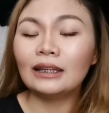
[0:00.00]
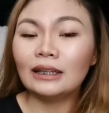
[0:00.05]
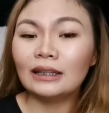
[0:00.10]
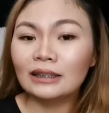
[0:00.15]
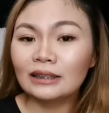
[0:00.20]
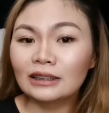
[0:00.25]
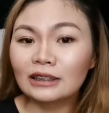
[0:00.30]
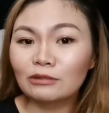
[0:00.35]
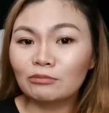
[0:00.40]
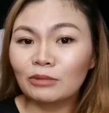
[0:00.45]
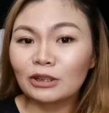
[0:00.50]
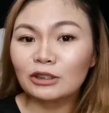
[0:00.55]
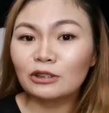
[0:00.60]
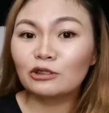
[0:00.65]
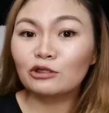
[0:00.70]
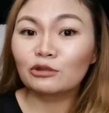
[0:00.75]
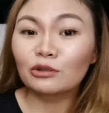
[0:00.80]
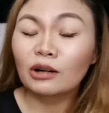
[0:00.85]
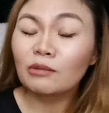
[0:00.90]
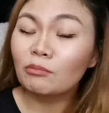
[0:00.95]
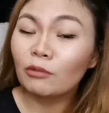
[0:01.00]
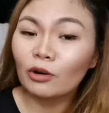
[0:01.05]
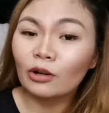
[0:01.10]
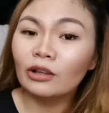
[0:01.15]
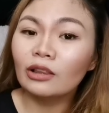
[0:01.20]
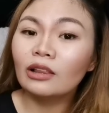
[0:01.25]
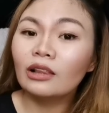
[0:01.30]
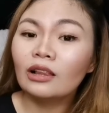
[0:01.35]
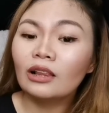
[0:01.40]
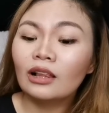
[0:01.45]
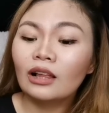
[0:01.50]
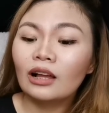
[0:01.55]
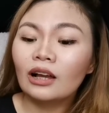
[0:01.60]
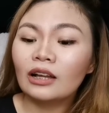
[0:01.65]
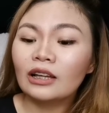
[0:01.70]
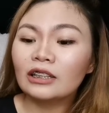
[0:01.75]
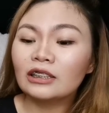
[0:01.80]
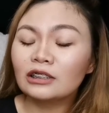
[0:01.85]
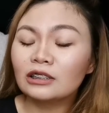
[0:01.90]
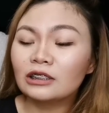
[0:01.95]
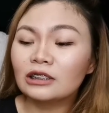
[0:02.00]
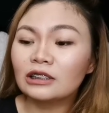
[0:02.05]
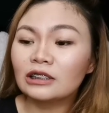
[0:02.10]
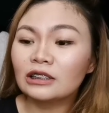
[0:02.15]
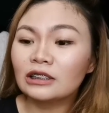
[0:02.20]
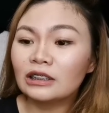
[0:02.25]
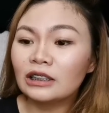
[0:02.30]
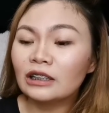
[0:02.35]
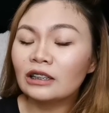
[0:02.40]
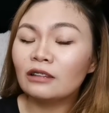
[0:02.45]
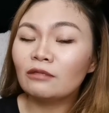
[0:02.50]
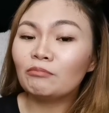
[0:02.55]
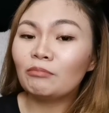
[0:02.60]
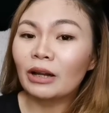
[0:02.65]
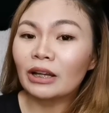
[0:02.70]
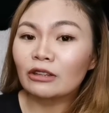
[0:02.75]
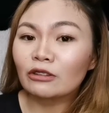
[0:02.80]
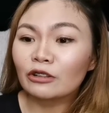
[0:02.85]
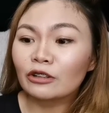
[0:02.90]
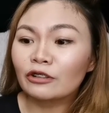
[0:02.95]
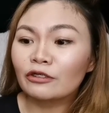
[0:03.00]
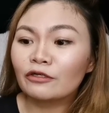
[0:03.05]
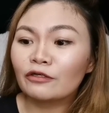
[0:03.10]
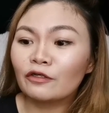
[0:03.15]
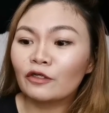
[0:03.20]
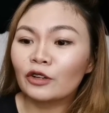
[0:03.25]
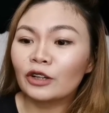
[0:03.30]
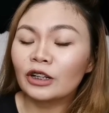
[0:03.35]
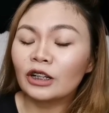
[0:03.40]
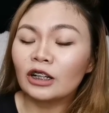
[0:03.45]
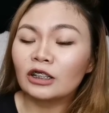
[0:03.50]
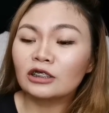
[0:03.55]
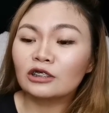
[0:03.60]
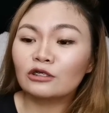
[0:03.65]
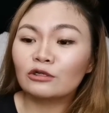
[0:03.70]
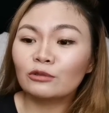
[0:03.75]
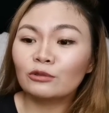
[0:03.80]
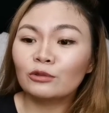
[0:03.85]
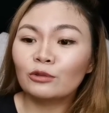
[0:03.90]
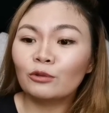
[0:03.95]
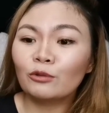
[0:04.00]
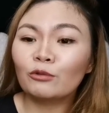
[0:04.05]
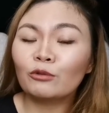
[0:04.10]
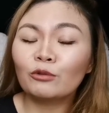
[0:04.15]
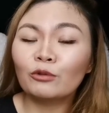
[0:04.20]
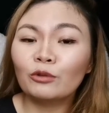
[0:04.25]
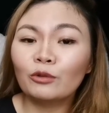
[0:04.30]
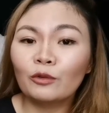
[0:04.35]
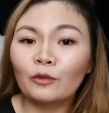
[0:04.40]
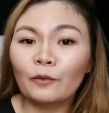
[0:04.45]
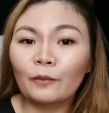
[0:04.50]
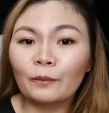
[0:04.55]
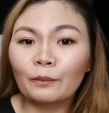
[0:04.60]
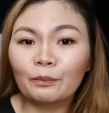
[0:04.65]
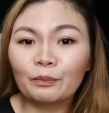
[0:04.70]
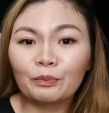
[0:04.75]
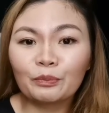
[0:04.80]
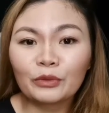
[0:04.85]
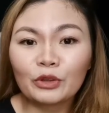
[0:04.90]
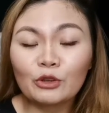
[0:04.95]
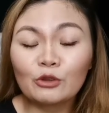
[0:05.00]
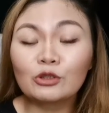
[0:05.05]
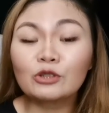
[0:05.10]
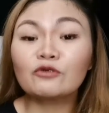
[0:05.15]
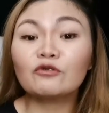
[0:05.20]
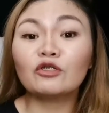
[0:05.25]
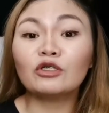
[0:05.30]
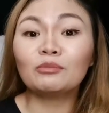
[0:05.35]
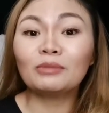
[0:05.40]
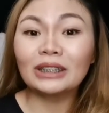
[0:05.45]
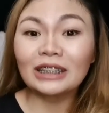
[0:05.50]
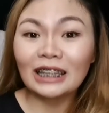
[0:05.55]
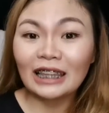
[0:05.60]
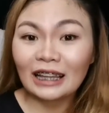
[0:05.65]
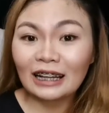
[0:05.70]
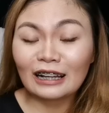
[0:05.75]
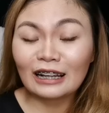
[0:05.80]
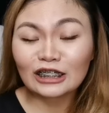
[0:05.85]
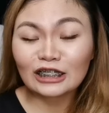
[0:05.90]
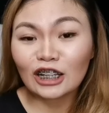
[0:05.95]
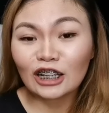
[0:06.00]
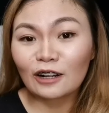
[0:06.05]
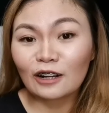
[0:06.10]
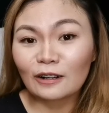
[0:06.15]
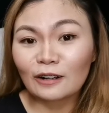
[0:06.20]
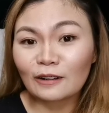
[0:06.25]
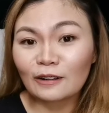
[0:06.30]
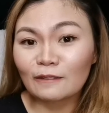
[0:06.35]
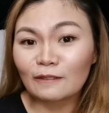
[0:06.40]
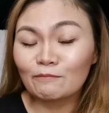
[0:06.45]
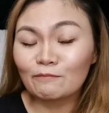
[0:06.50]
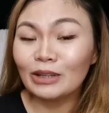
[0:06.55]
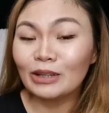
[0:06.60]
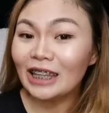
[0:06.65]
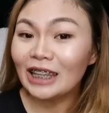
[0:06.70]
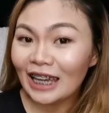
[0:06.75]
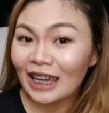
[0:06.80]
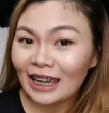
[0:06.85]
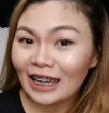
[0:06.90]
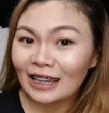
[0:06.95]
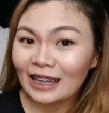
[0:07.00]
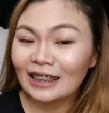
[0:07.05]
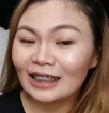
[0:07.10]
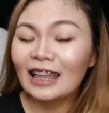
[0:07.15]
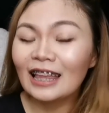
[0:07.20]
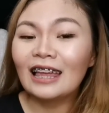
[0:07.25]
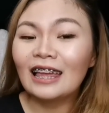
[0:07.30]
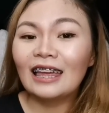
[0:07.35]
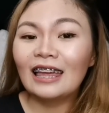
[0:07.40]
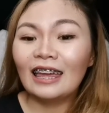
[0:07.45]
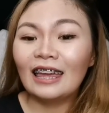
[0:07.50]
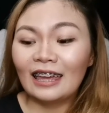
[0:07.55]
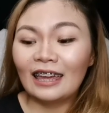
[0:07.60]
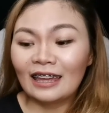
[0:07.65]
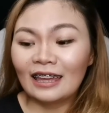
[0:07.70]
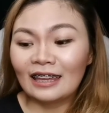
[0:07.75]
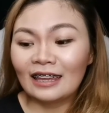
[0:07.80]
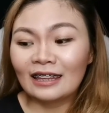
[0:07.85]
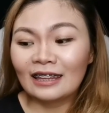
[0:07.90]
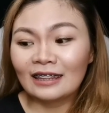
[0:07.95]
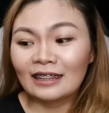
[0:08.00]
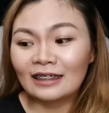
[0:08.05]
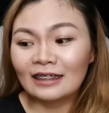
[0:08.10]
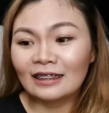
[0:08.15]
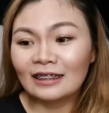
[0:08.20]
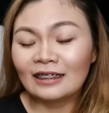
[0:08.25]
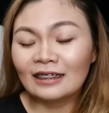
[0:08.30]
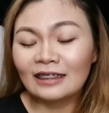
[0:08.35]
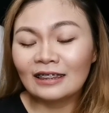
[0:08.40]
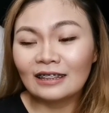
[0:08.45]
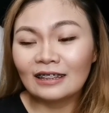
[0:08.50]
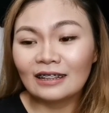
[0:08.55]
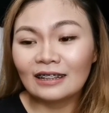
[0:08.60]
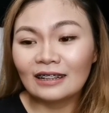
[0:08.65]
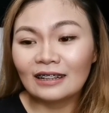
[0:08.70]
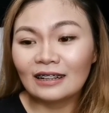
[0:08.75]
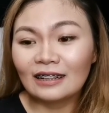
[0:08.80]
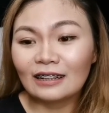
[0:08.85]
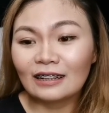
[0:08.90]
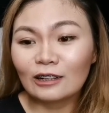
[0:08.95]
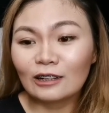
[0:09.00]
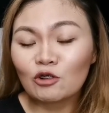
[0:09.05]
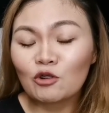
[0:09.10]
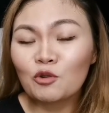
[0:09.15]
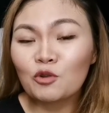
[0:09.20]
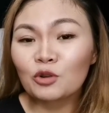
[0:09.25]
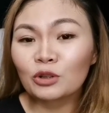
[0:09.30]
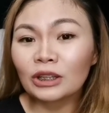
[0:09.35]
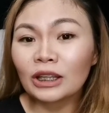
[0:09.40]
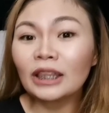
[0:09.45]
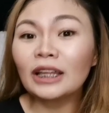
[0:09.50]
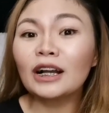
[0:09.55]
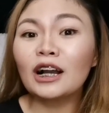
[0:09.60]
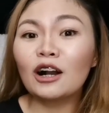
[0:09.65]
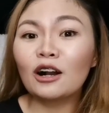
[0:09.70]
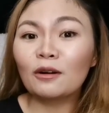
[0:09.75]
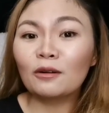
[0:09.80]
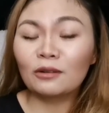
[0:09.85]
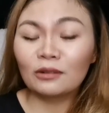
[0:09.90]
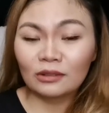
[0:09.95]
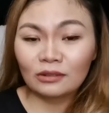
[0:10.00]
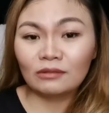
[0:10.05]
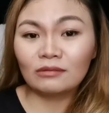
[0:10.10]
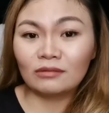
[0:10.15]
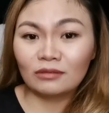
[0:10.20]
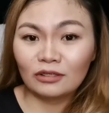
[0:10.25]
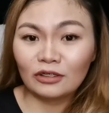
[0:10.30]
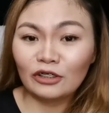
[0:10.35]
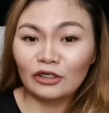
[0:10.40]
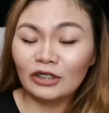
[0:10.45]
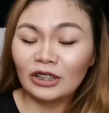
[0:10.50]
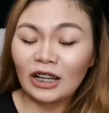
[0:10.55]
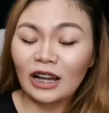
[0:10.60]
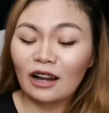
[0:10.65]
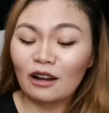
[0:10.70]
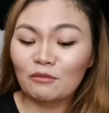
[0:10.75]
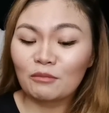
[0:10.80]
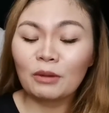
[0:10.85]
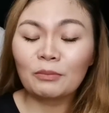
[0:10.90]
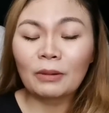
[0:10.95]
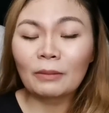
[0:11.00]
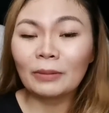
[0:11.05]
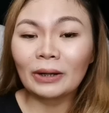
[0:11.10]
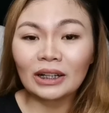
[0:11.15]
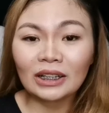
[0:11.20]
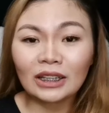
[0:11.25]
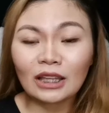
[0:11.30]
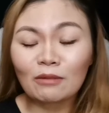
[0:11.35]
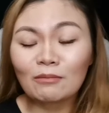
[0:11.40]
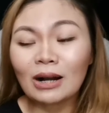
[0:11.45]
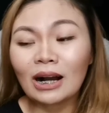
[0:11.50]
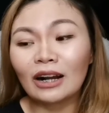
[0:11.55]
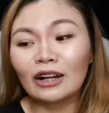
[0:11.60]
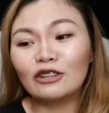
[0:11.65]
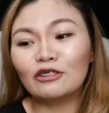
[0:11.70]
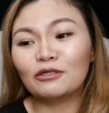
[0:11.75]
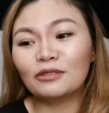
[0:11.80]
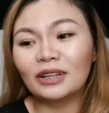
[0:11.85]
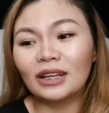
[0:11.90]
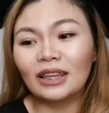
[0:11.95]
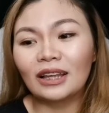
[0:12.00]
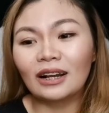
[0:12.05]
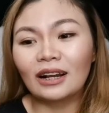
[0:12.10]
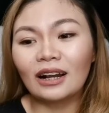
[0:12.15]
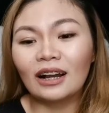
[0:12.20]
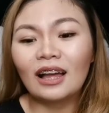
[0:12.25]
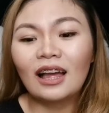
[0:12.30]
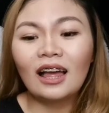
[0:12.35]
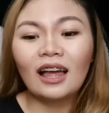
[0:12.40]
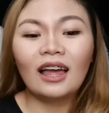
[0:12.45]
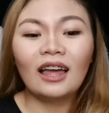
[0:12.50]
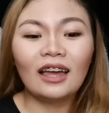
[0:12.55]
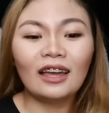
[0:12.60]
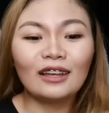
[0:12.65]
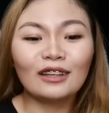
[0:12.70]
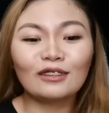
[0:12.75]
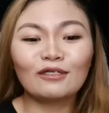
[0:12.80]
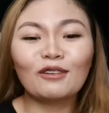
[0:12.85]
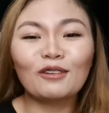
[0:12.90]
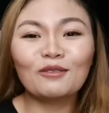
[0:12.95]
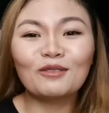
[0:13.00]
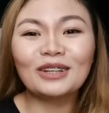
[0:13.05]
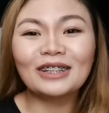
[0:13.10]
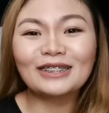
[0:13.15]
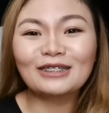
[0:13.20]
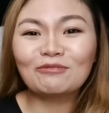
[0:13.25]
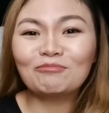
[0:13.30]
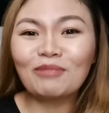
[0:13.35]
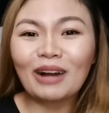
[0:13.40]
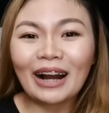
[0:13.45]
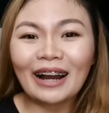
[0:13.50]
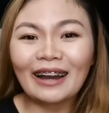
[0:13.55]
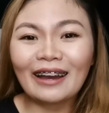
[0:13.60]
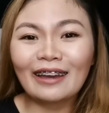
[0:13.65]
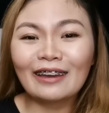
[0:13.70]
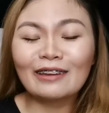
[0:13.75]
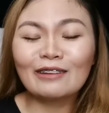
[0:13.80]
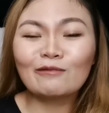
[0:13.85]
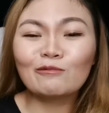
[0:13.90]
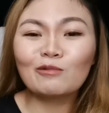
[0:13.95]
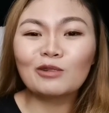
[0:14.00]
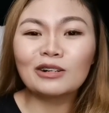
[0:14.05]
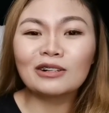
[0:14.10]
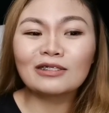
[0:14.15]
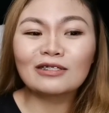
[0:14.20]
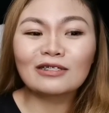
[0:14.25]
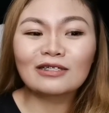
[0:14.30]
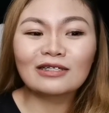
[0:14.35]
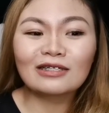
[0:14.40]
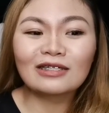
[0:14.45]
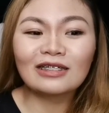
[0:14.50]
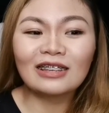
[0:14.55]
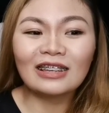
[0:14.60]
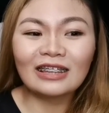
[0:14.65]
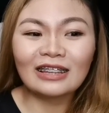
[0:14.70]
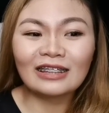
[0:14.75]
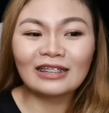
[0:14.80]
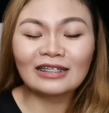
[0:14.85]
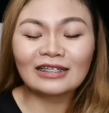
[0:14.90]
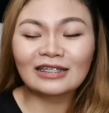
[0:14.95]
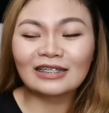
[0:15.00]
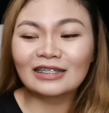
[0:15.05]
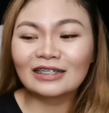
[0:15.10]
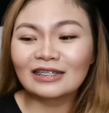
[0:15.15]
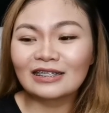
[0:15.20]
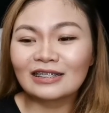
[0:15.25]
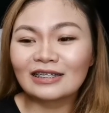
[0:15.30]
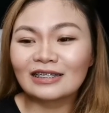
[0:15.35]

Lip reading: is mas durable, it's still better for us to know kung useful ba talaga siyang bilhin and kung talagang yun nga mapapakinabangan niyo talaga. And always buy what is